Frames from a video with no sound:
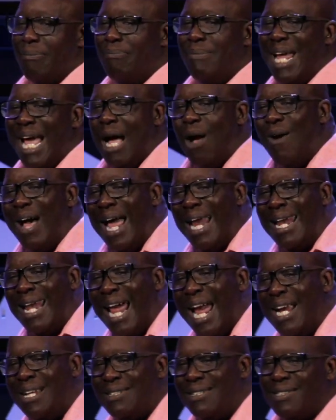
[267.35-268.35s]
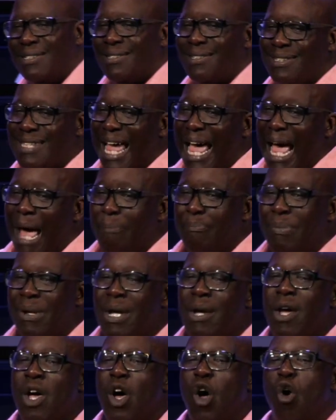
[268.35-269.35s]
Now, I like to stop
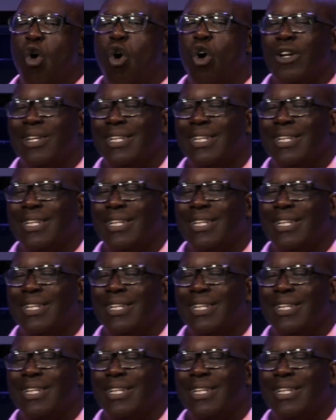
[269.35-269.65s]
on